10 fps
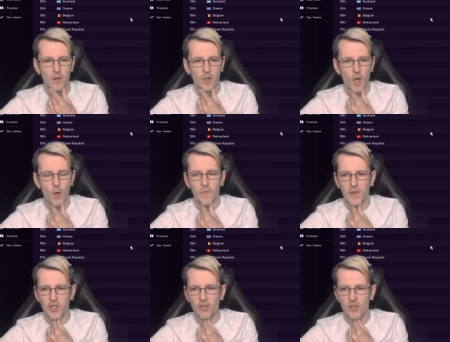
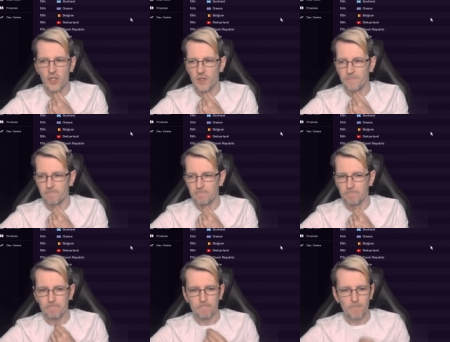Coefficients,
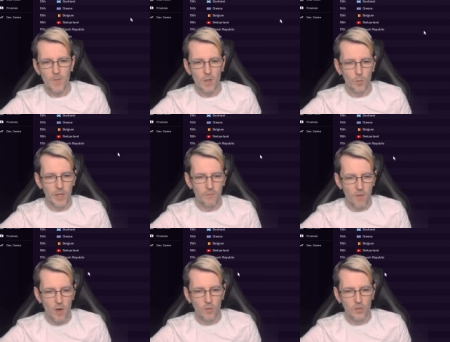we have
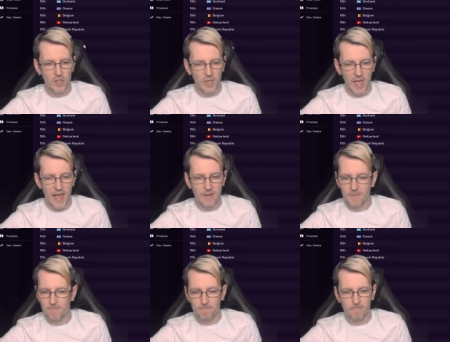rose again
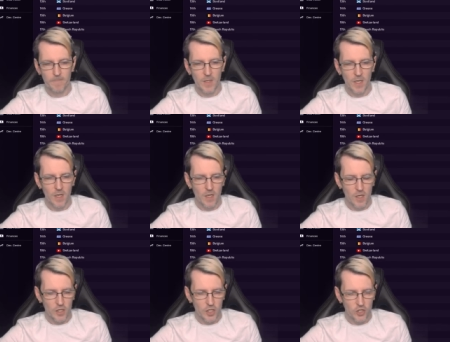
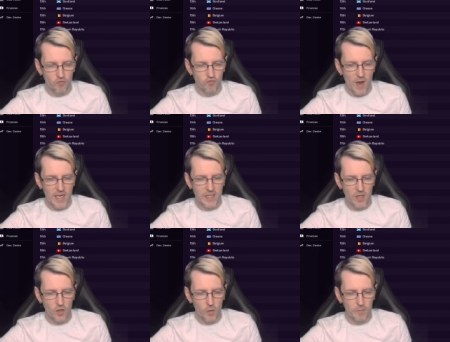straight
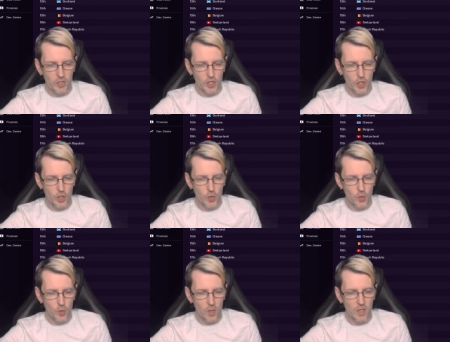up
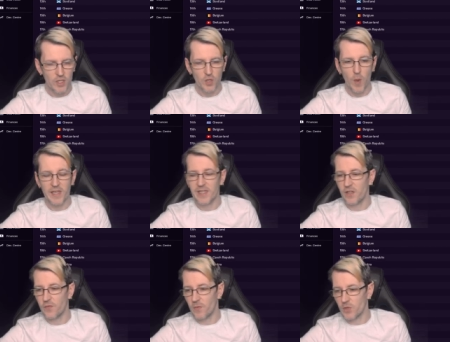to
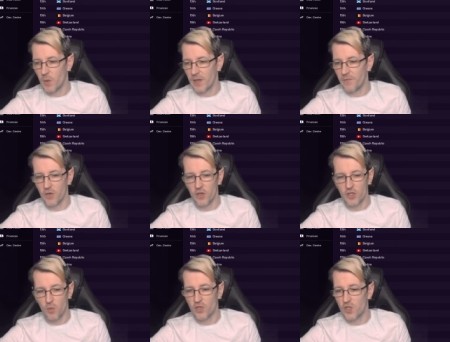20th from 21st.
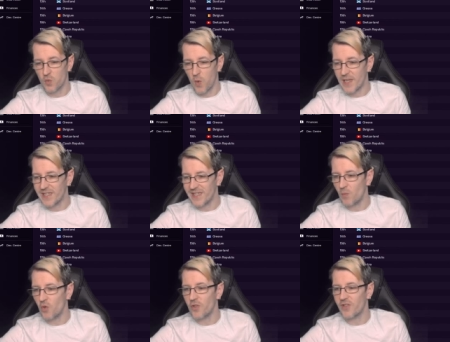We're on
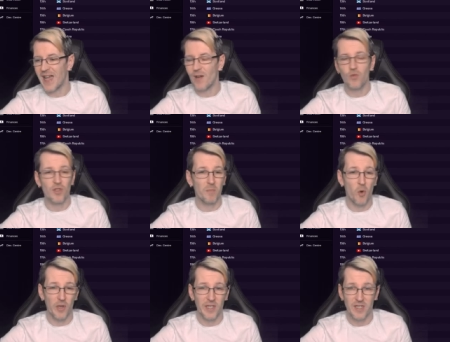21,000
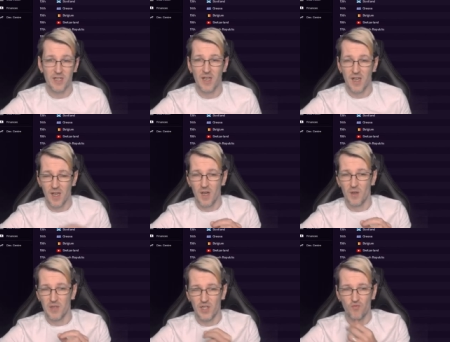points,
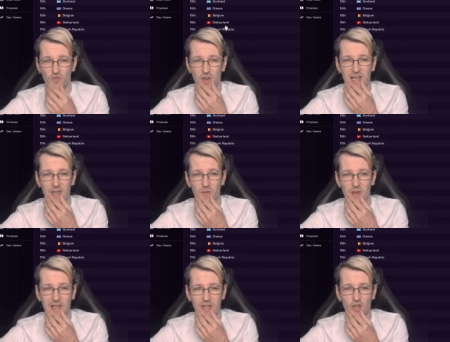which is really,
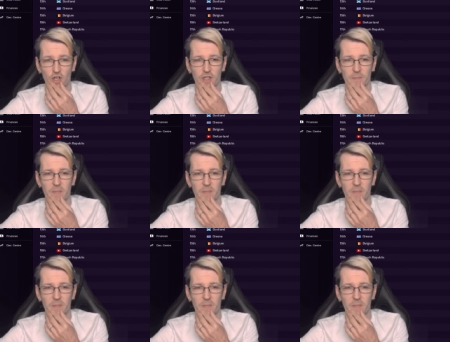really good.